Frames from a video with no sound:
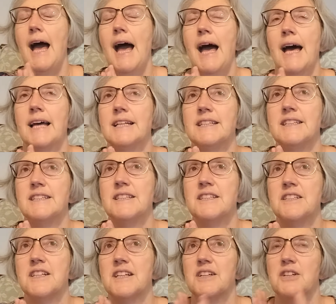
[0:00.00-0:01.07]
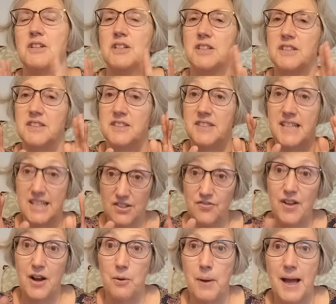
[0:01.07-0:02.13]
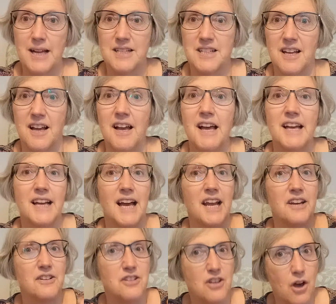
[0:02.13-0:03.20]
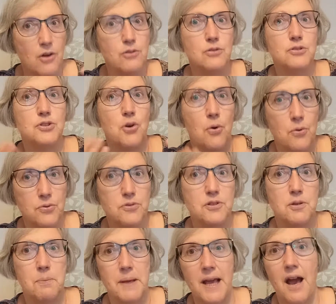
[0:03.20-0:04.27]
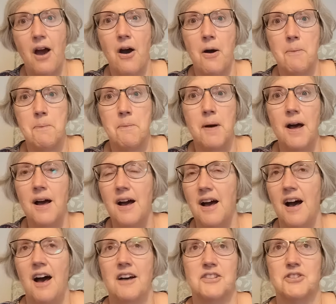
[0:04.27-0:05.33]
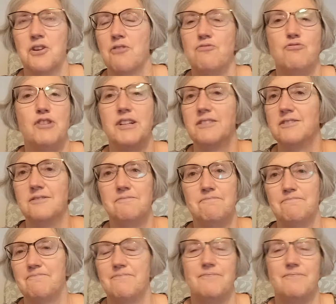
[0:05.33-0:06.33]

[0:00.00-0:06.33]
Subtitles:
and this fellow actor kind of goes on to become a sort of real